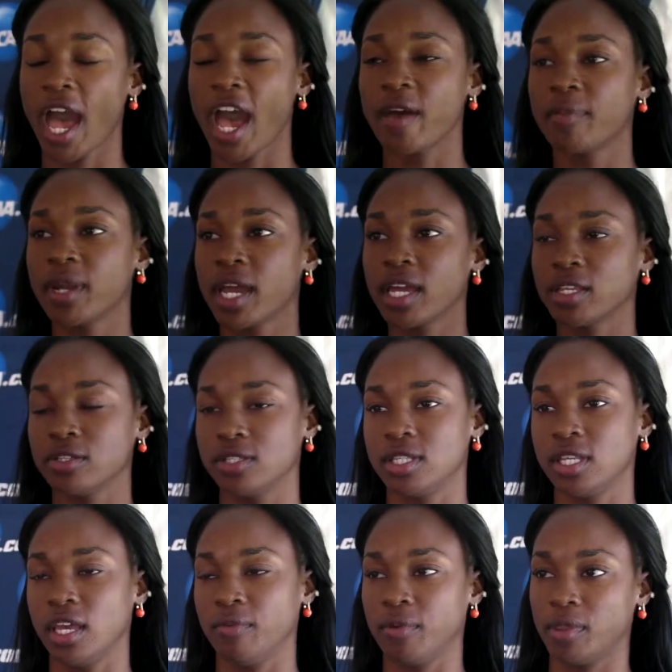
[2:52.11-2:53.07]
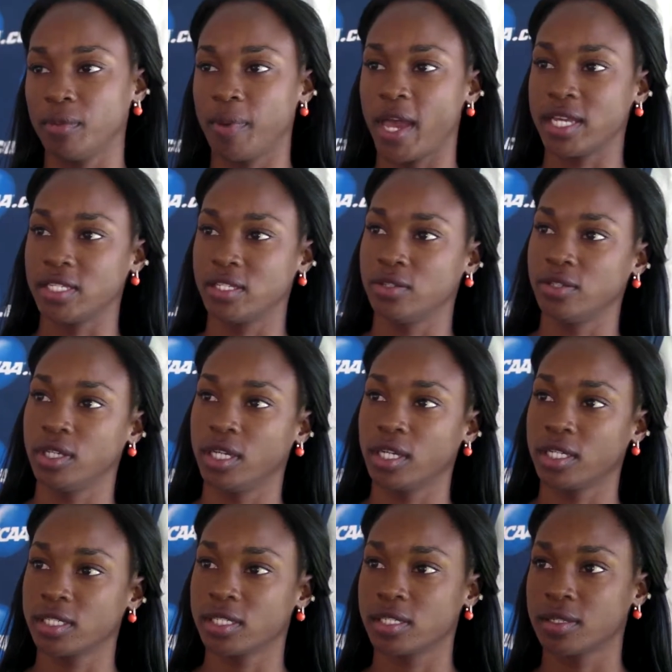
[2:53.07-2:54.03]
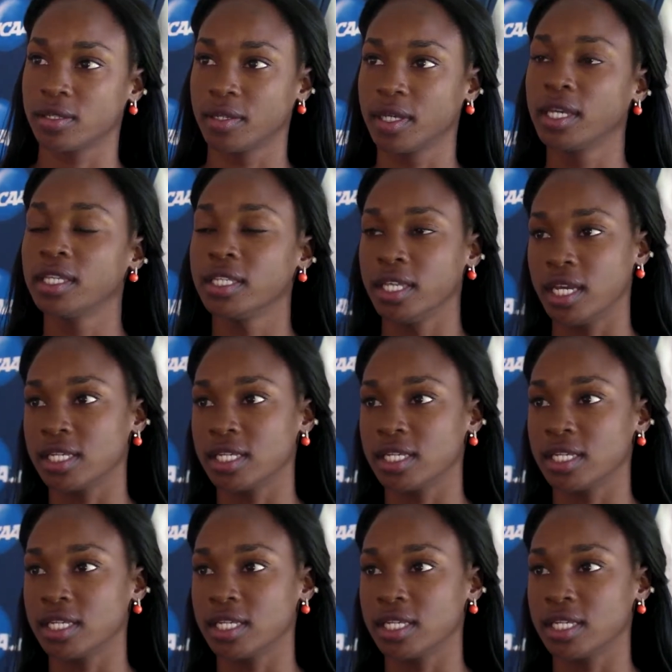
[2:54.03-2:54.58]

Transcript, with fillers: I've been at UCF for the past two years. For two years. The yes.